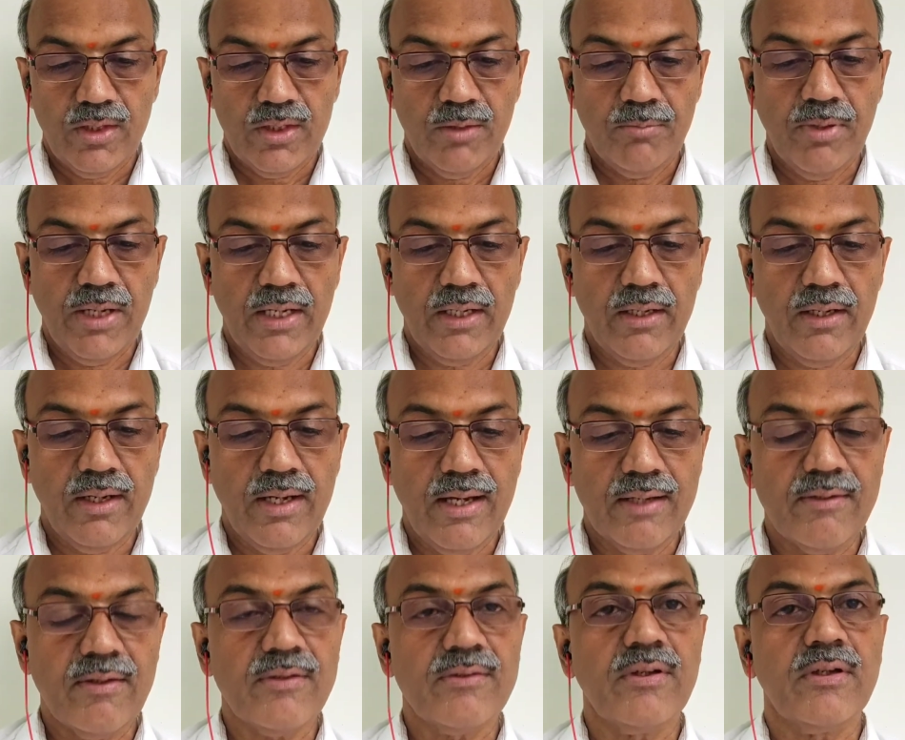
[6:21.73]
the banker
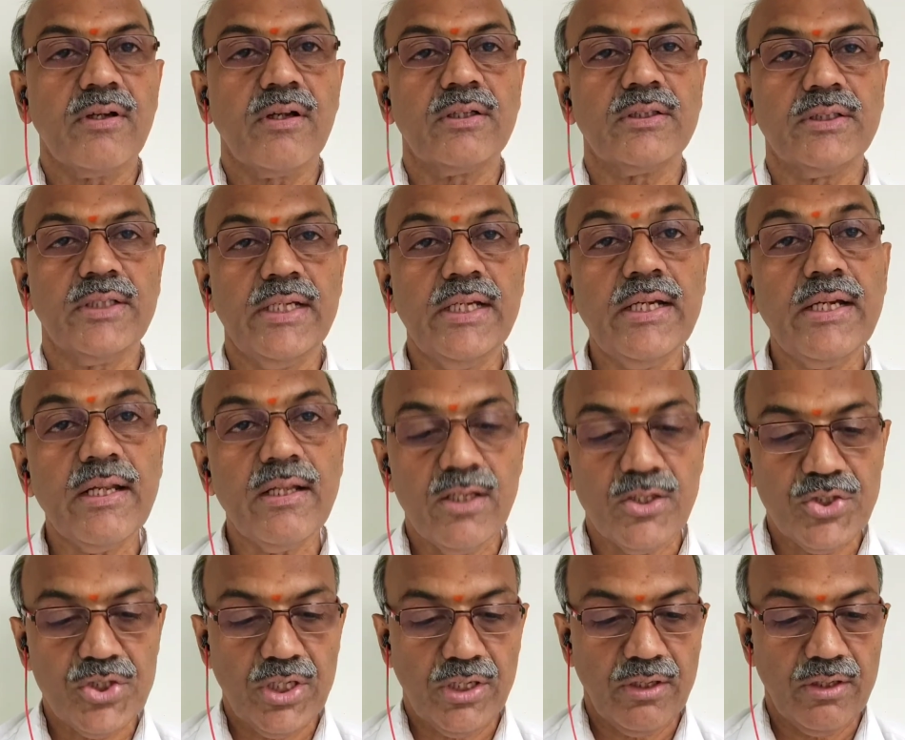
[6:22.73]
acts as a trustee till
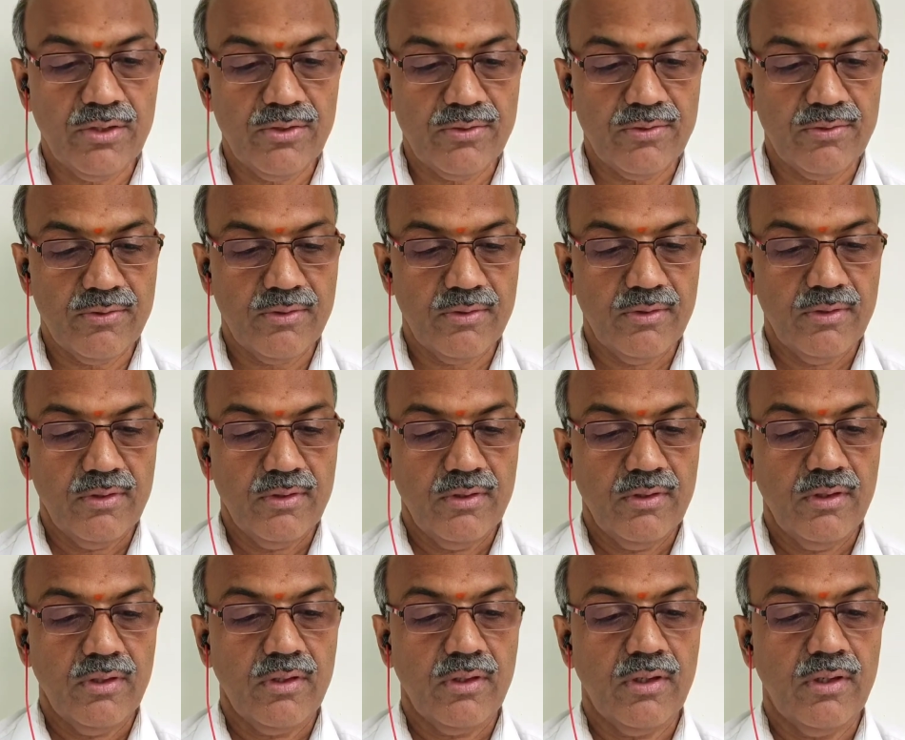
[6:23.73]
the check is
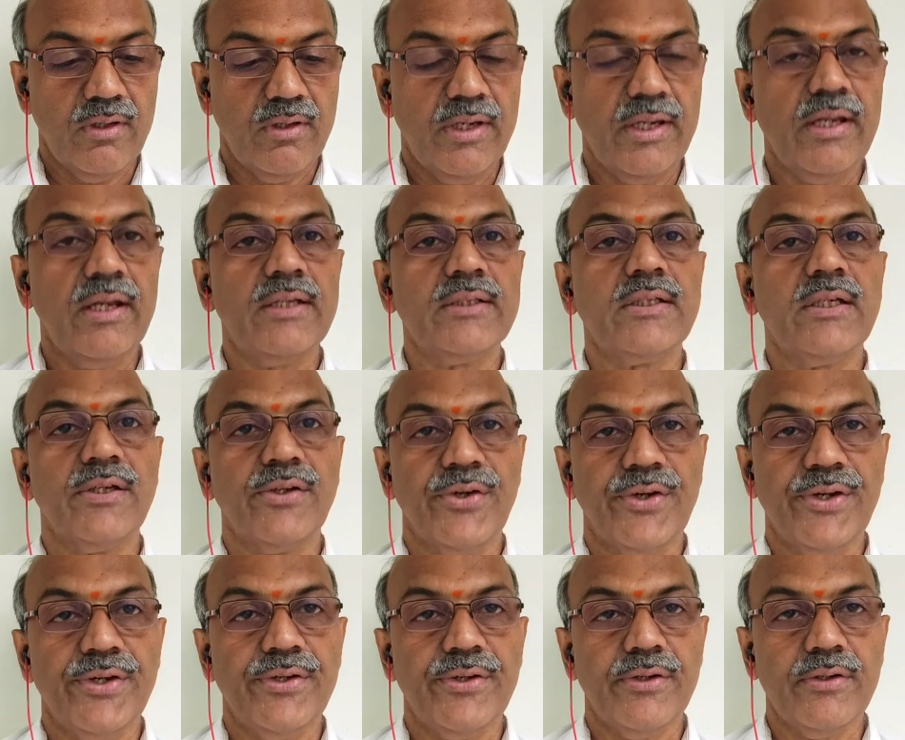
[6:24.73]
realized and
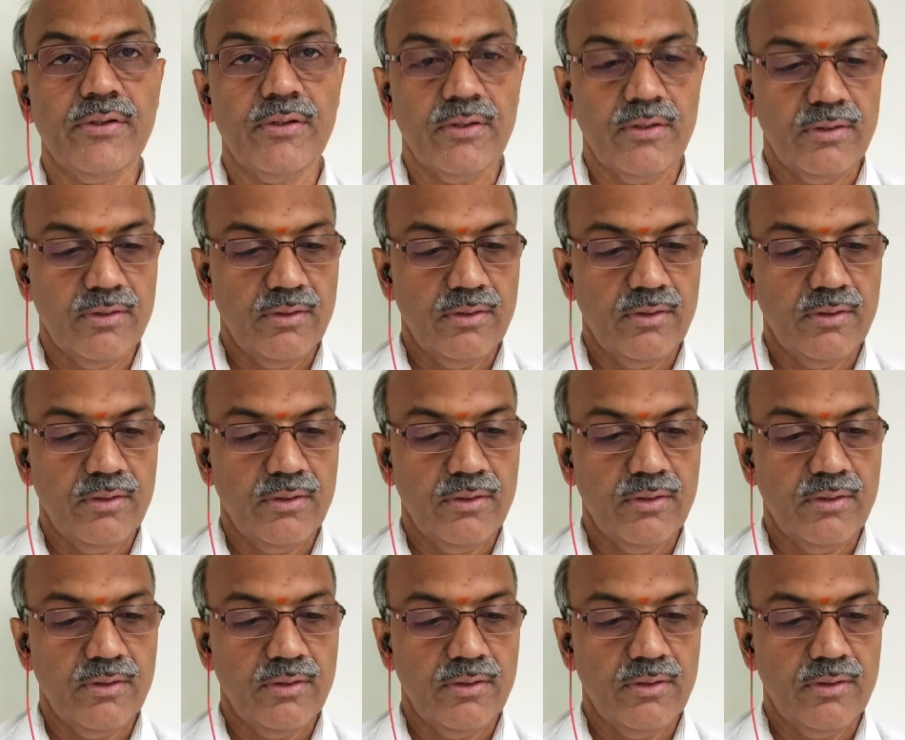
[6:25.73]
credited